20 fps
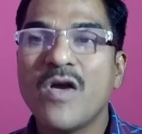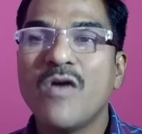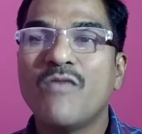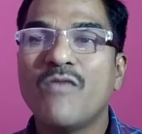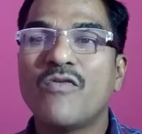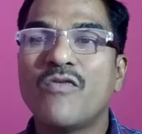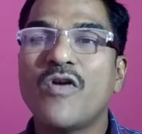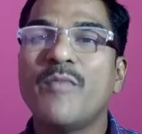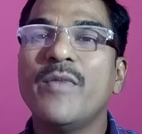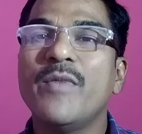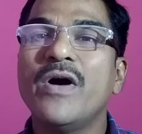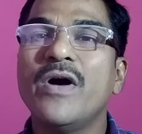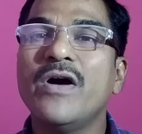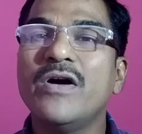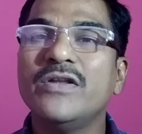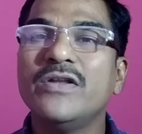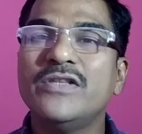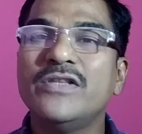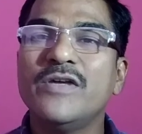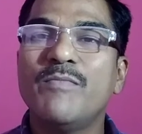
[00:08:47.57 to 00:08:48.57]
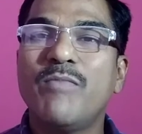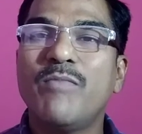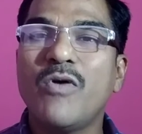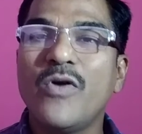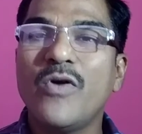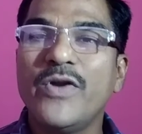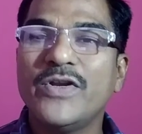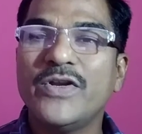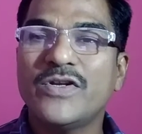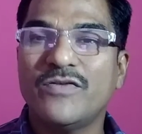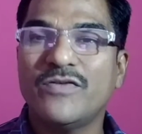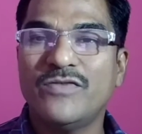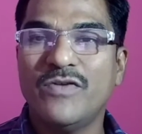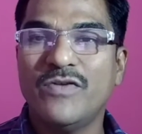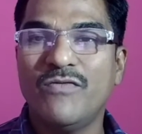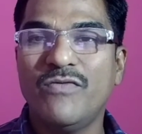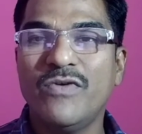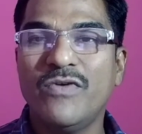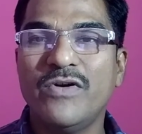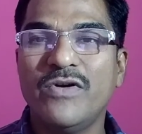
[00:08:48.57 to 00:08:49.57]
from other poets of the
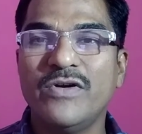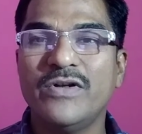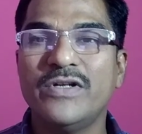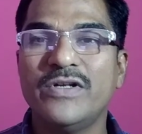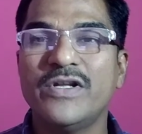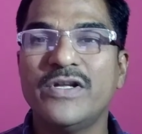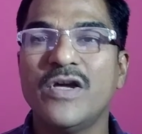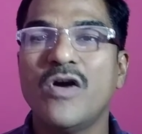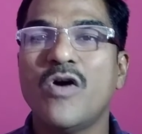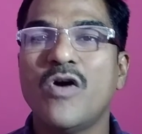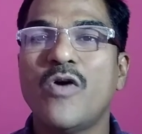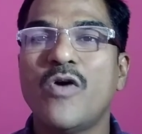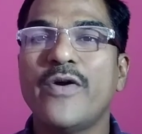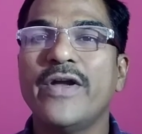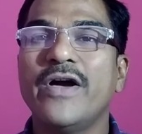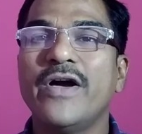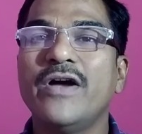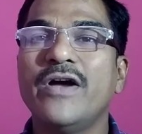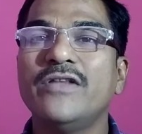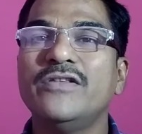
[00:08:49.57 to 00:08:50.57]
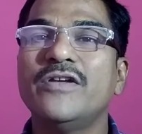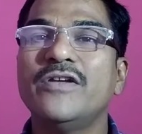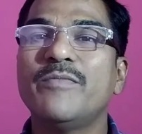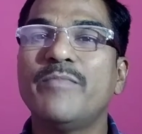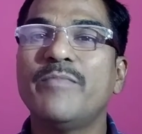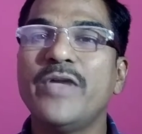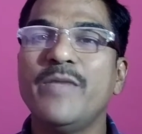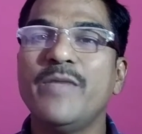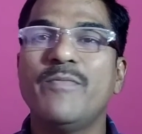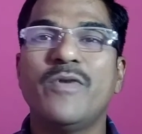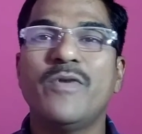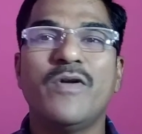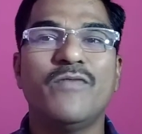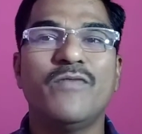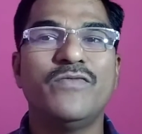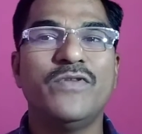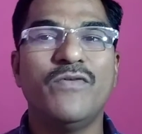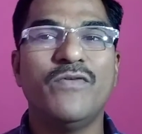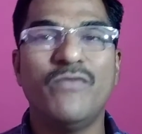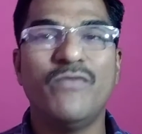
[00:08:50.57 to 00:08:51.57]
world or other people
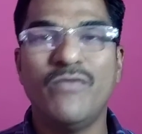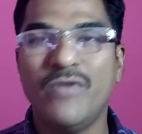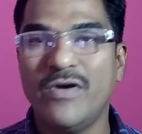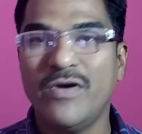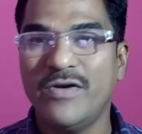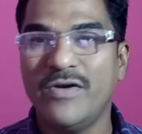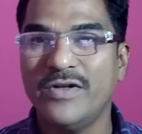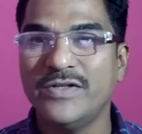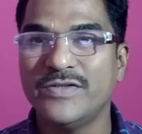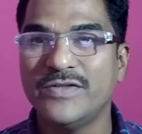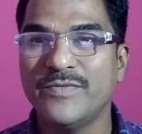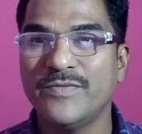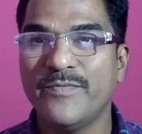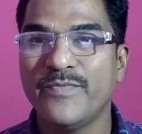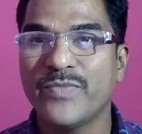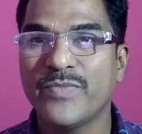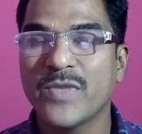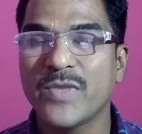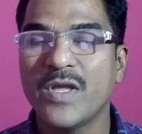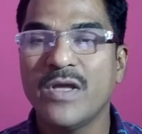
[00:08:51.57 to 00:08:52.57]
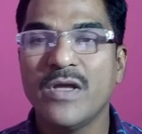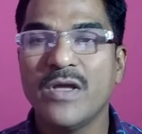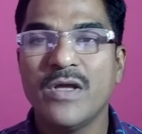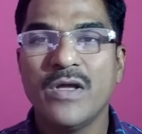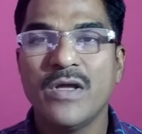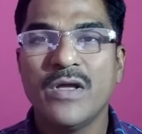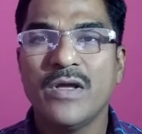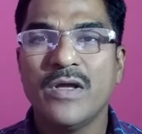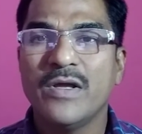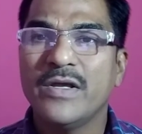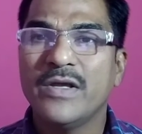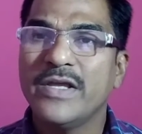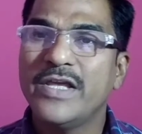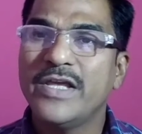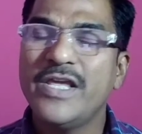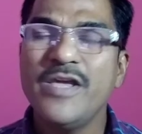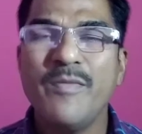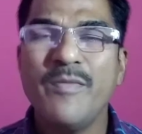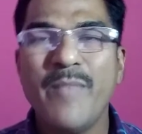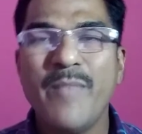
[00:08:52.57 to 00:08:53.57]
of the world.
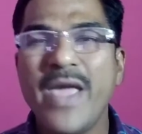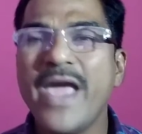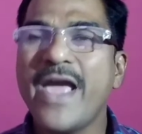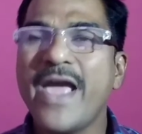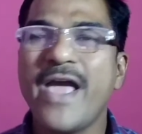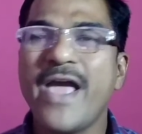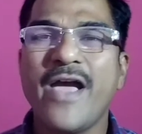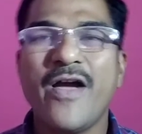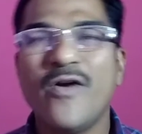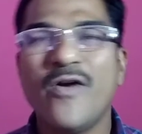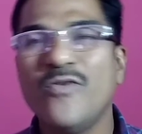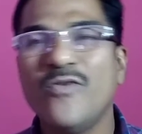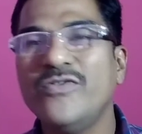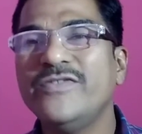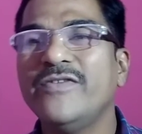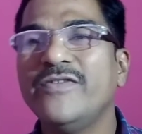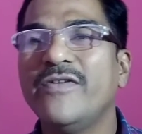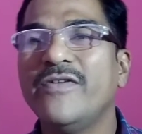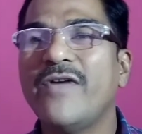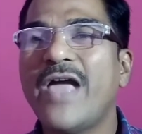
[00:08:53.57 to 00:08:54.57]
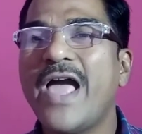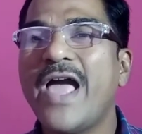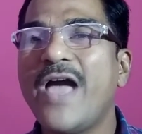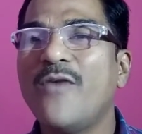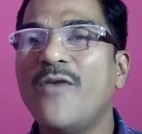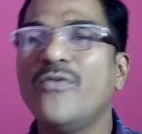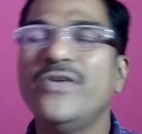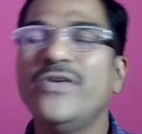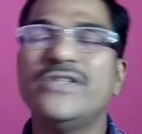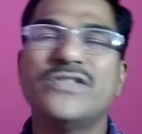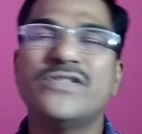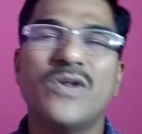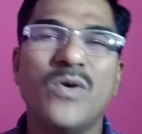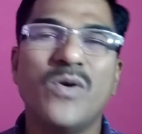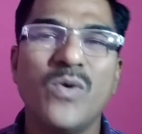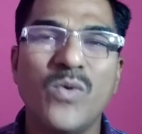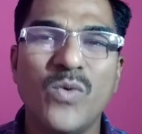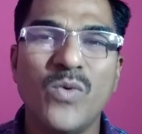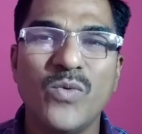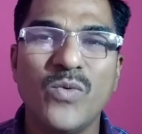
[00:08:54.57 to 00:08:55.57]
He may have his
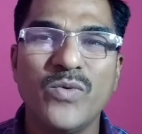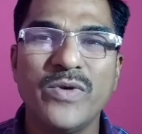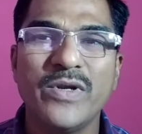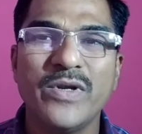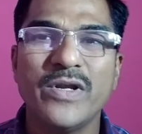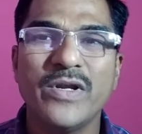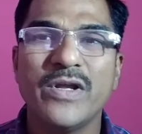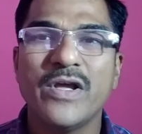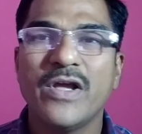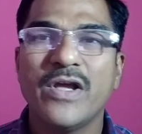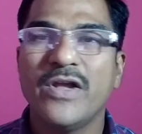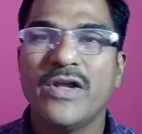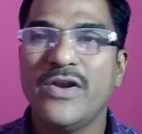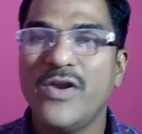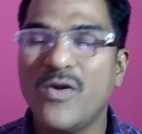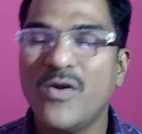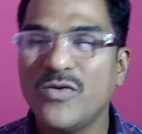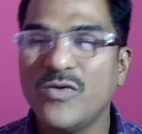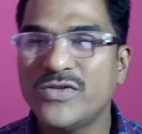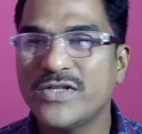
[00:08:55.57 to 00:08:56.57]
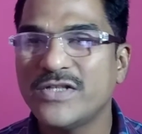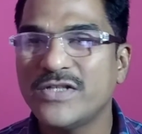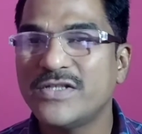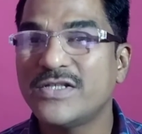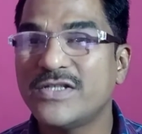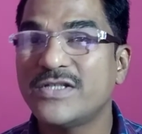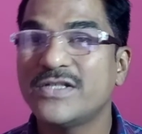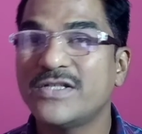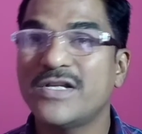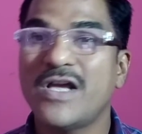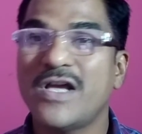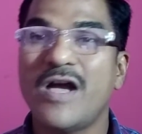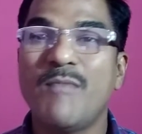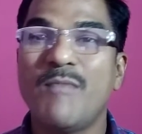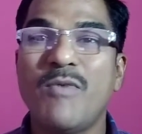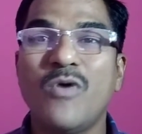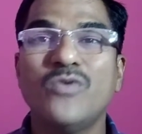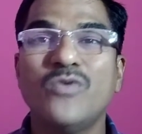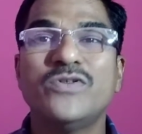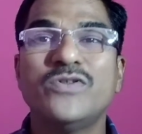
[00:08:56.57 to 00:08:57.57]
own notions
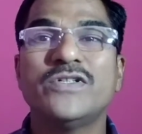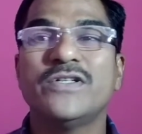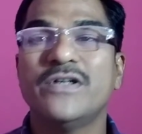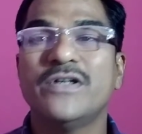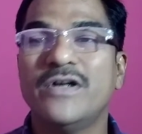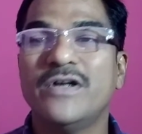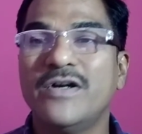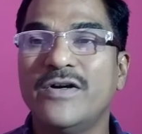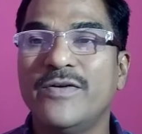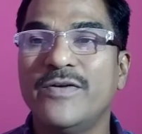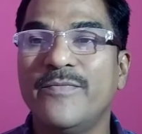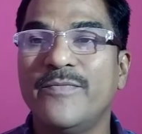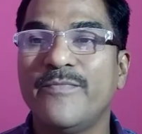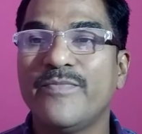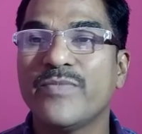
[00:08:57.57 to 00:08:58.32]
about her,